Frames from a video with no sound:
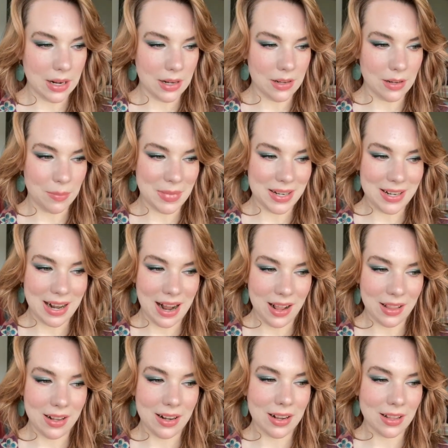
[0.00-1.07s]
as a
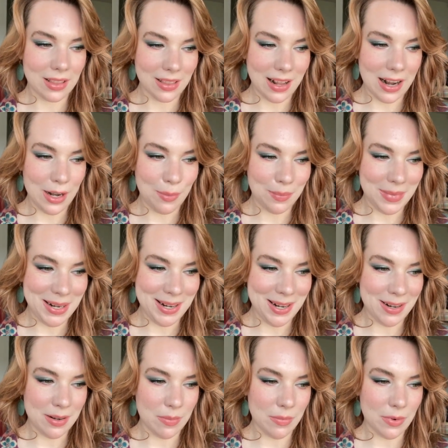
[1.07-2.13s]
metallic, light
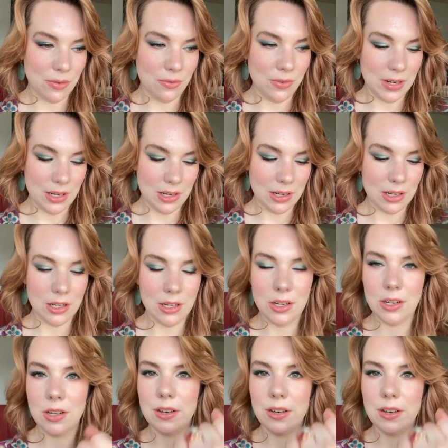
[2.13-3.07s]
medium vintage